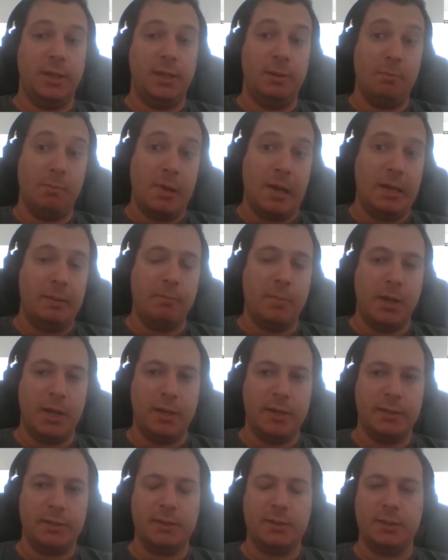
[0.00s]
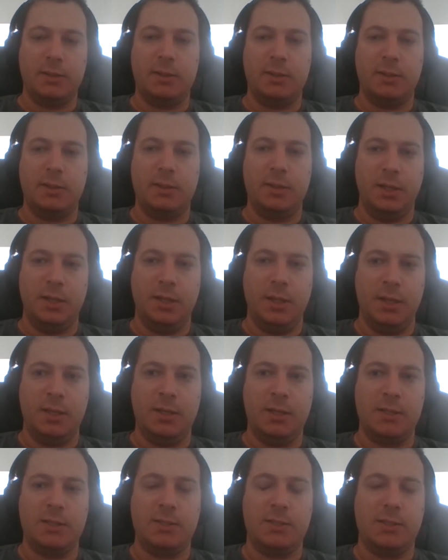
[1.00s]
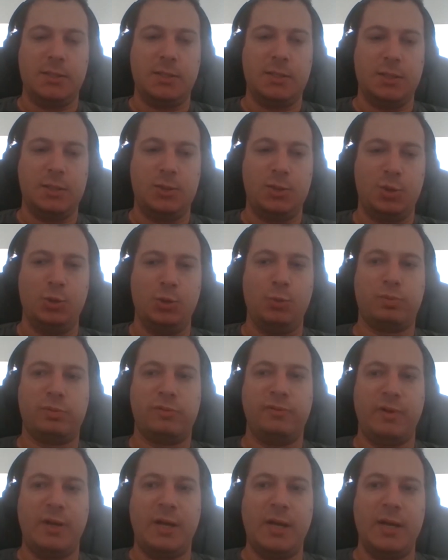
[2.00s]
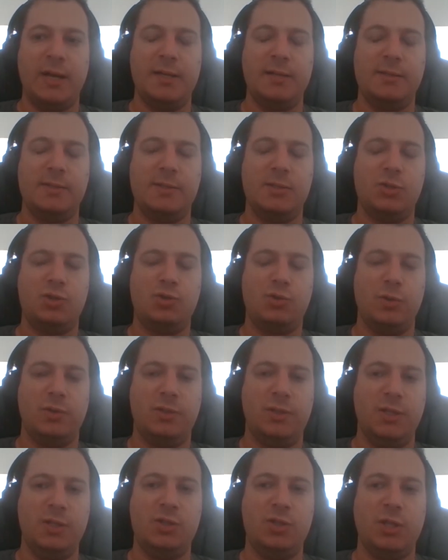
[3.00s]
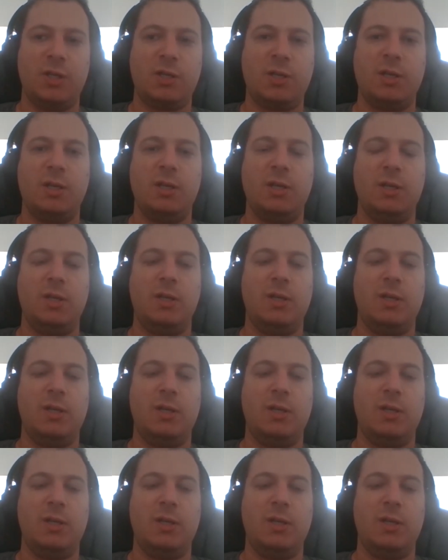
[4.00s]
in my mind is to provide strategic